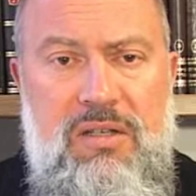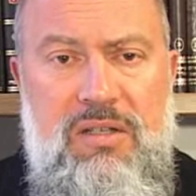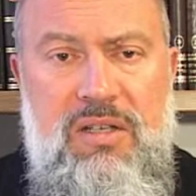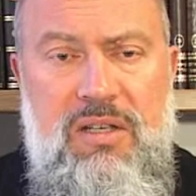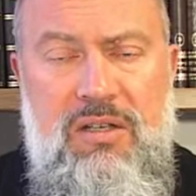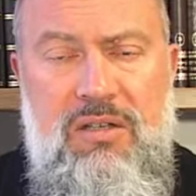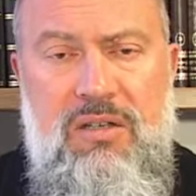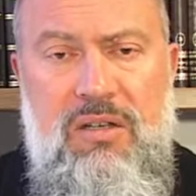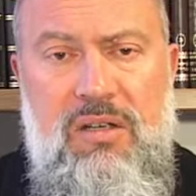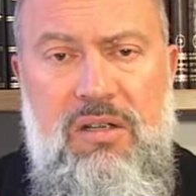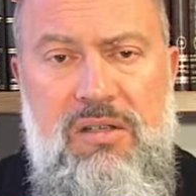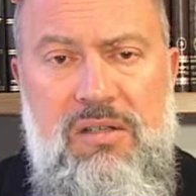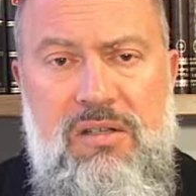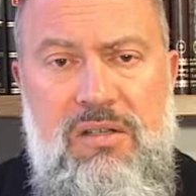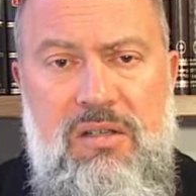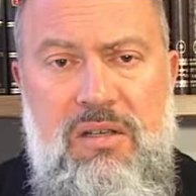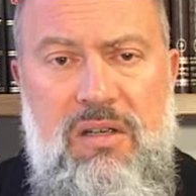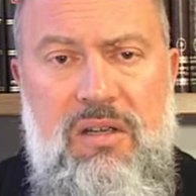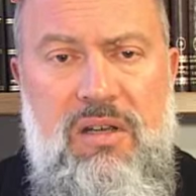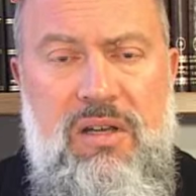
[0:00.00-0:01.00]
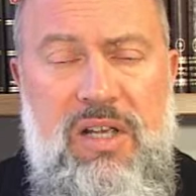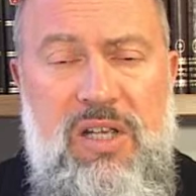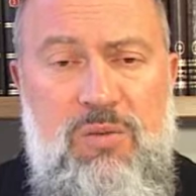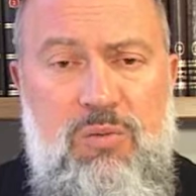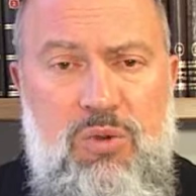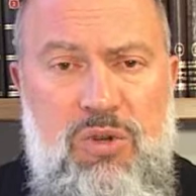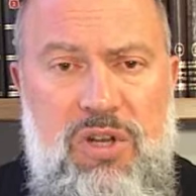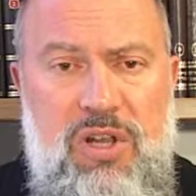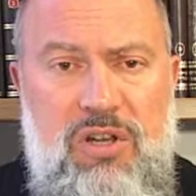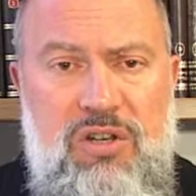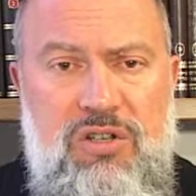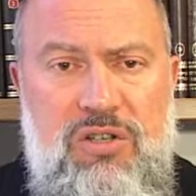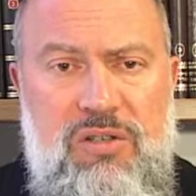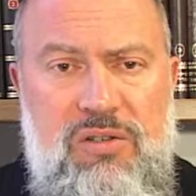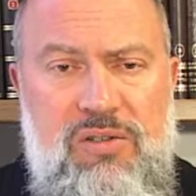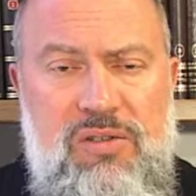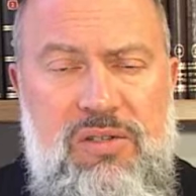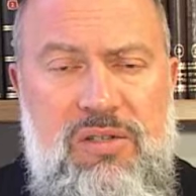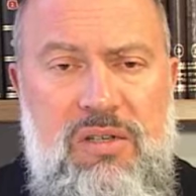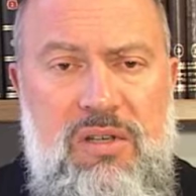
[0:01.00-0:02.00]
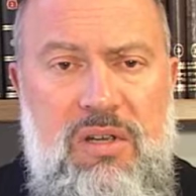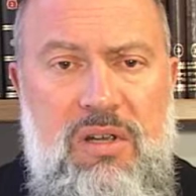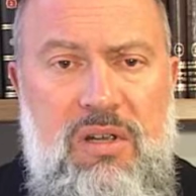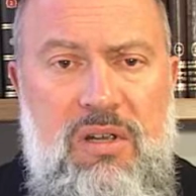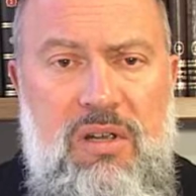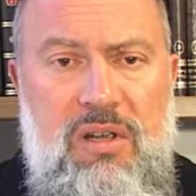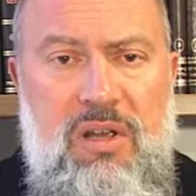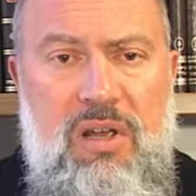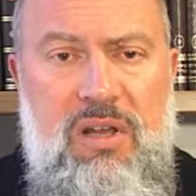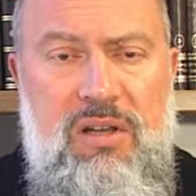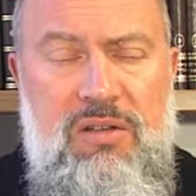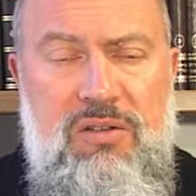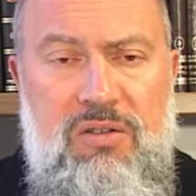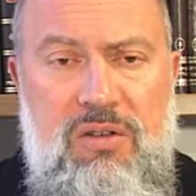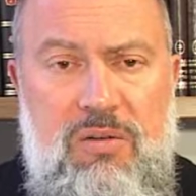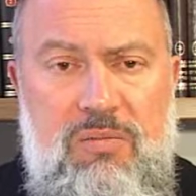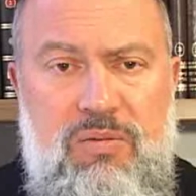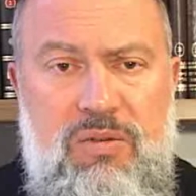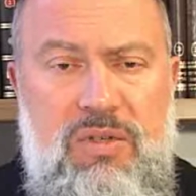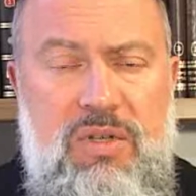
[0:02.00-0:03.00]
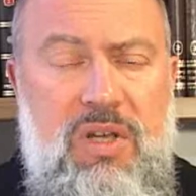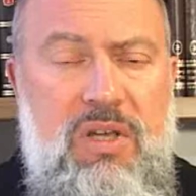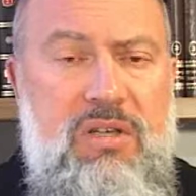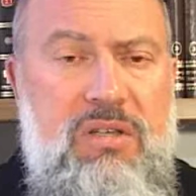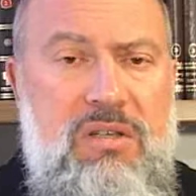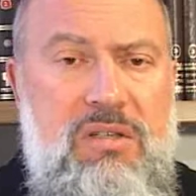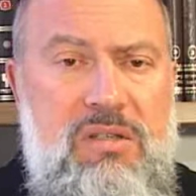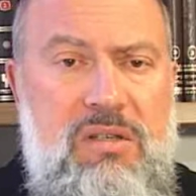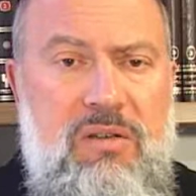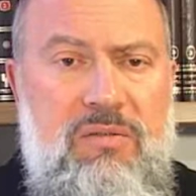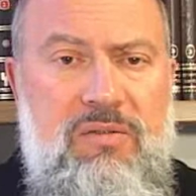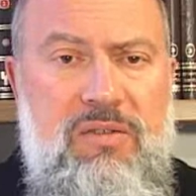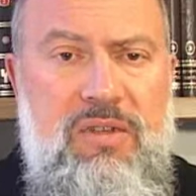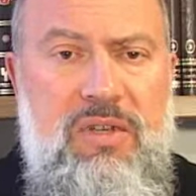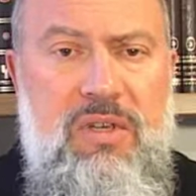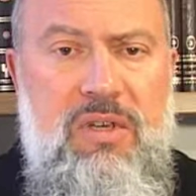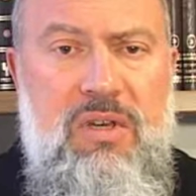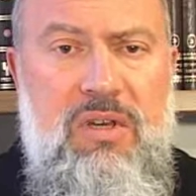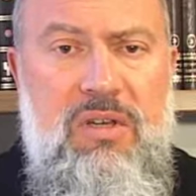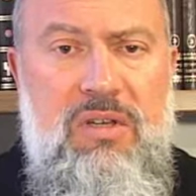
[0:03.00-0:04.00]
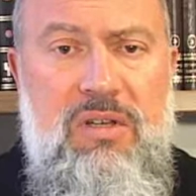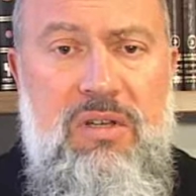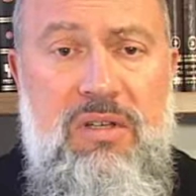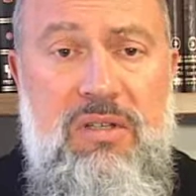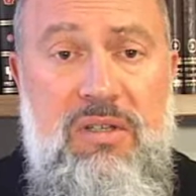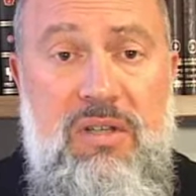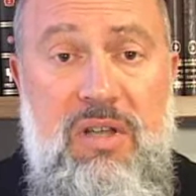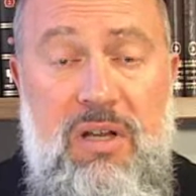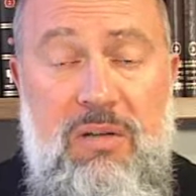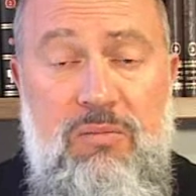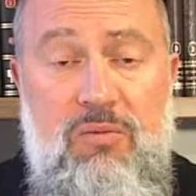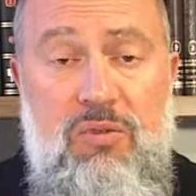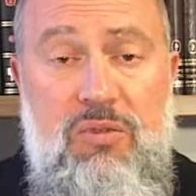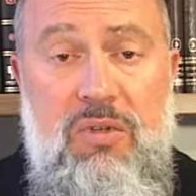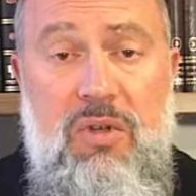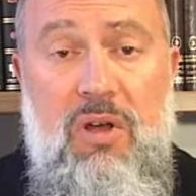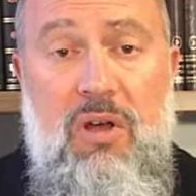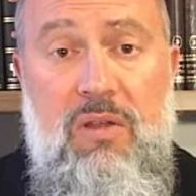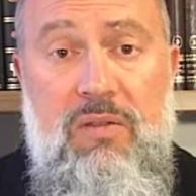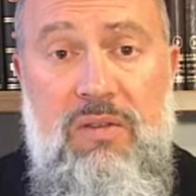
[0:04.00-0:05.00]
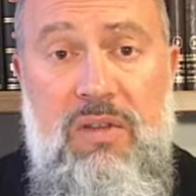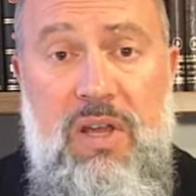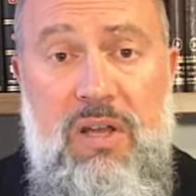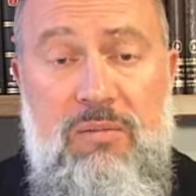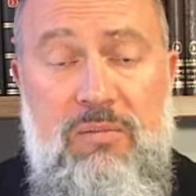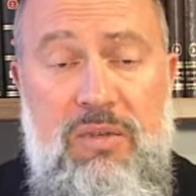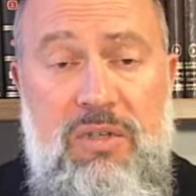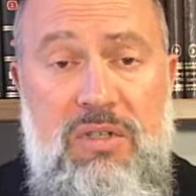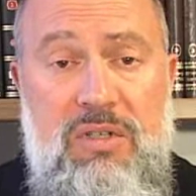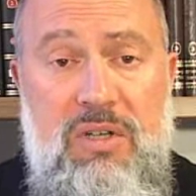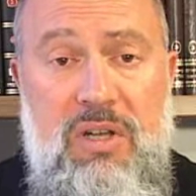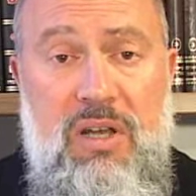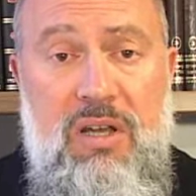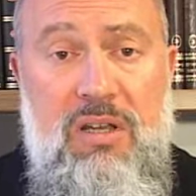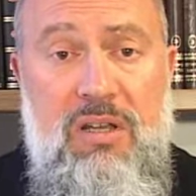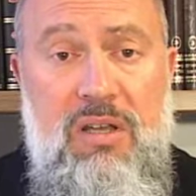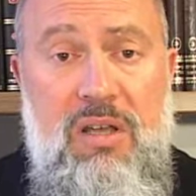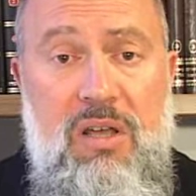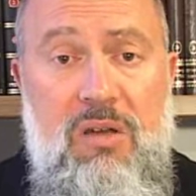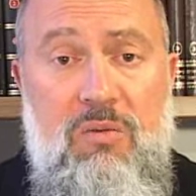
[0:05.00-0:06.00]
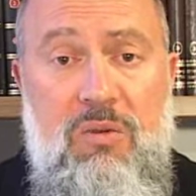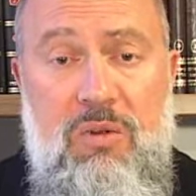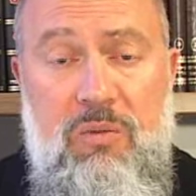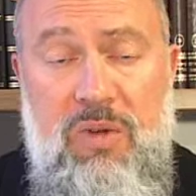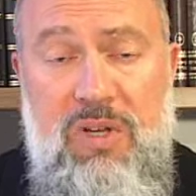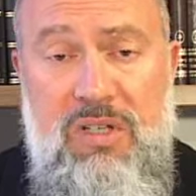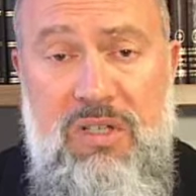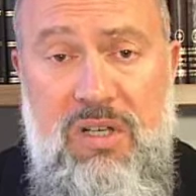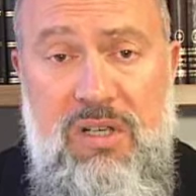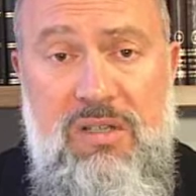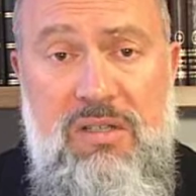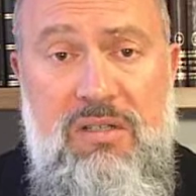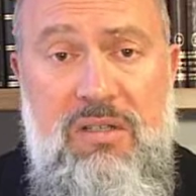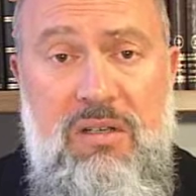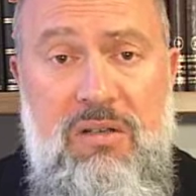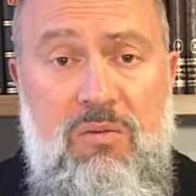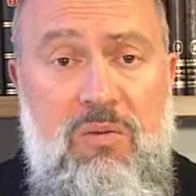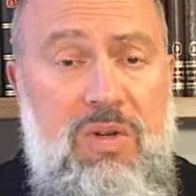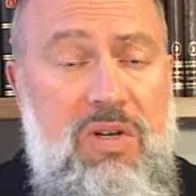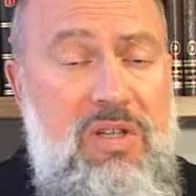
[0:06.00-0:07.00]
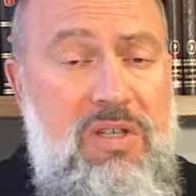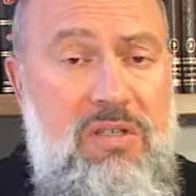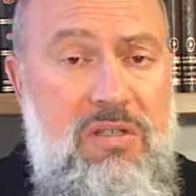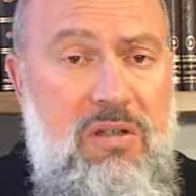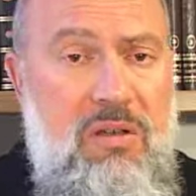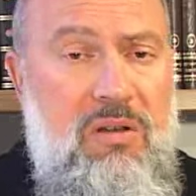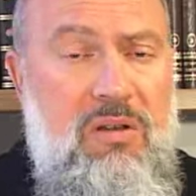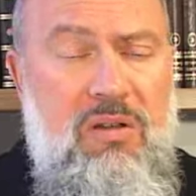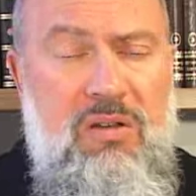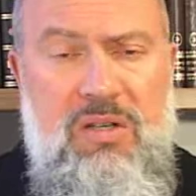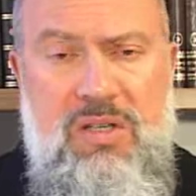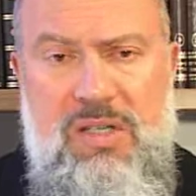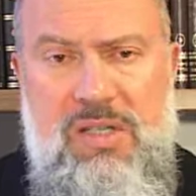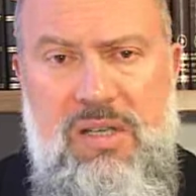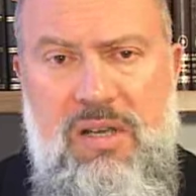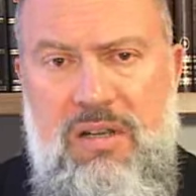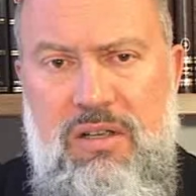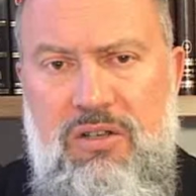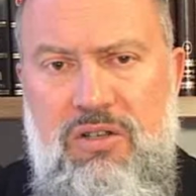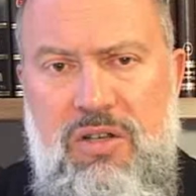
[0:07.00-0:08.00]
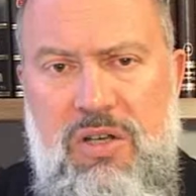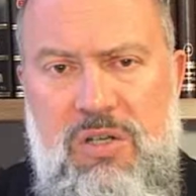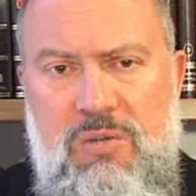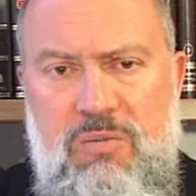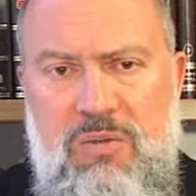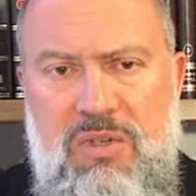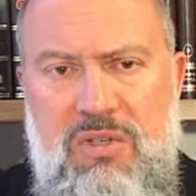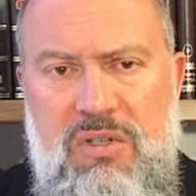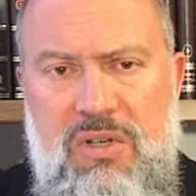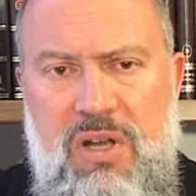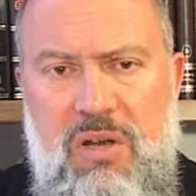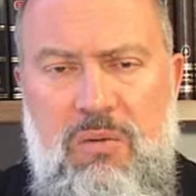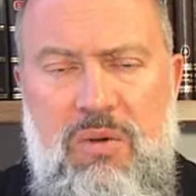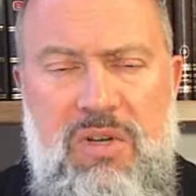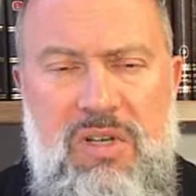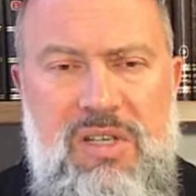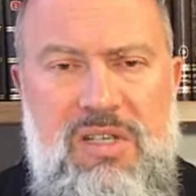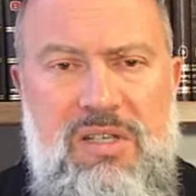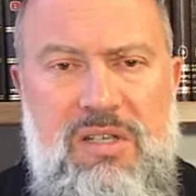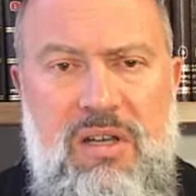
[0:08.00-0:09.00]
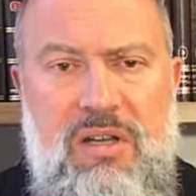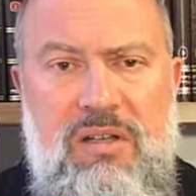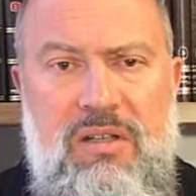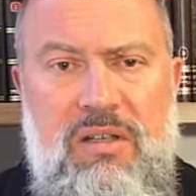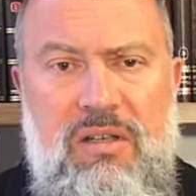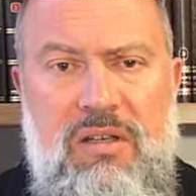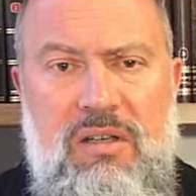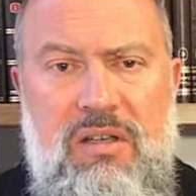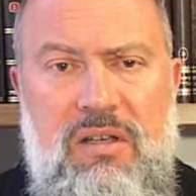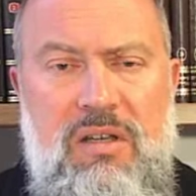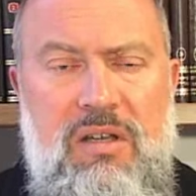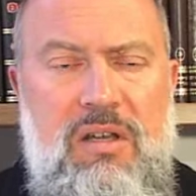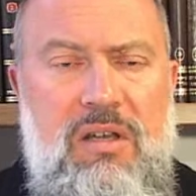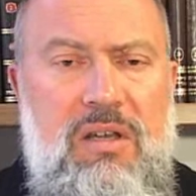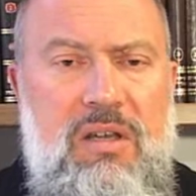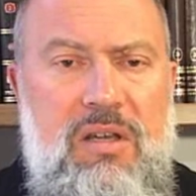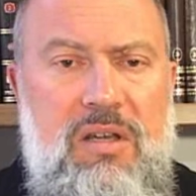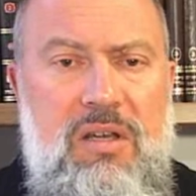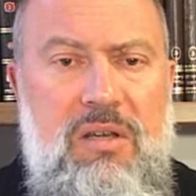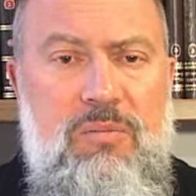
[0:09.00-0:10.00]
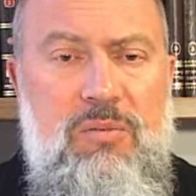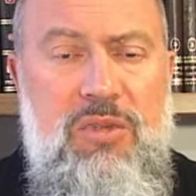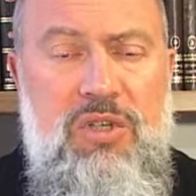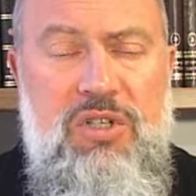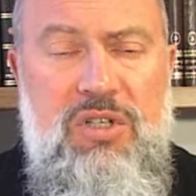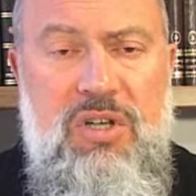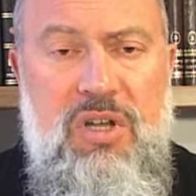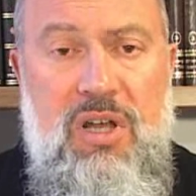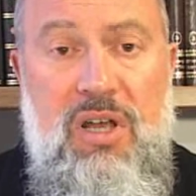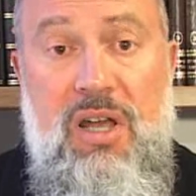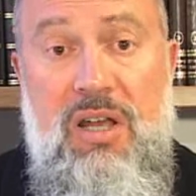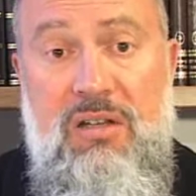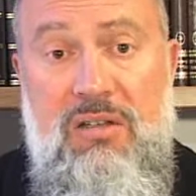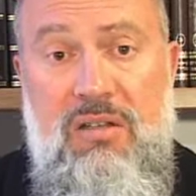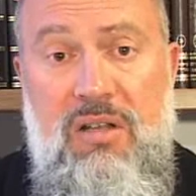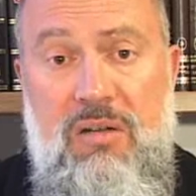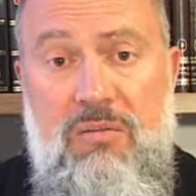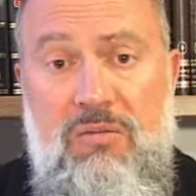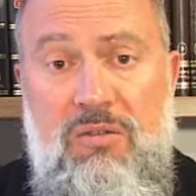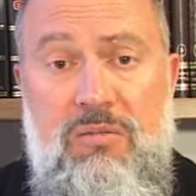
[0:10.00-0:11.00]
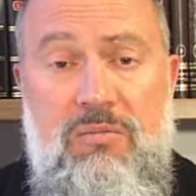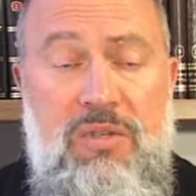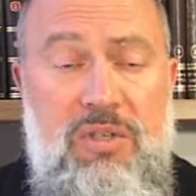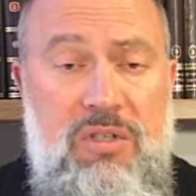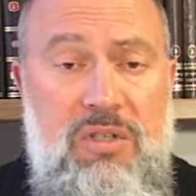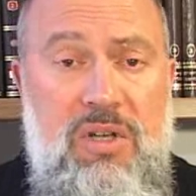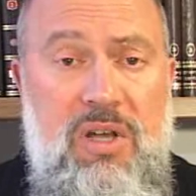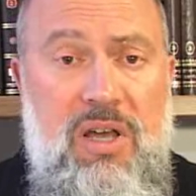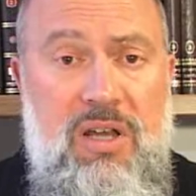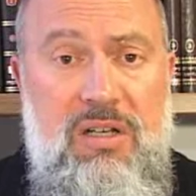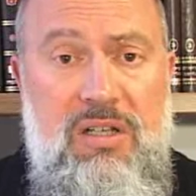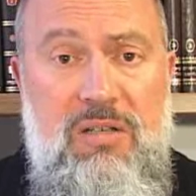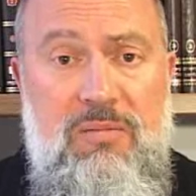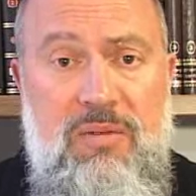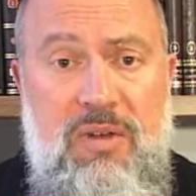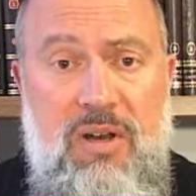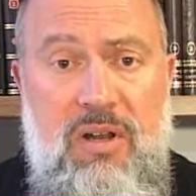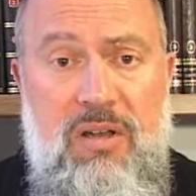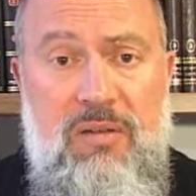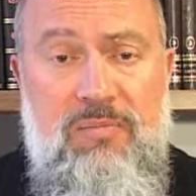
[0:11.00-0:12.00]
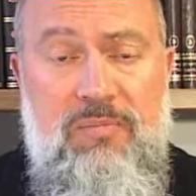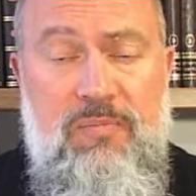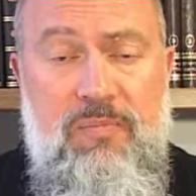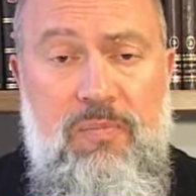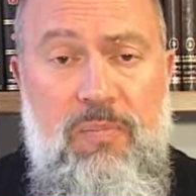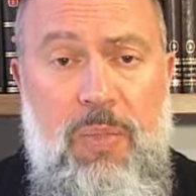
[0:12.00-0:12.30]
teachings and explanations and interpretations of the Talmud on that Mishnah. When one does so, one is no longer studying just Mishnah, one is studying Mishnah and Talmud, Mishnah and Gemara.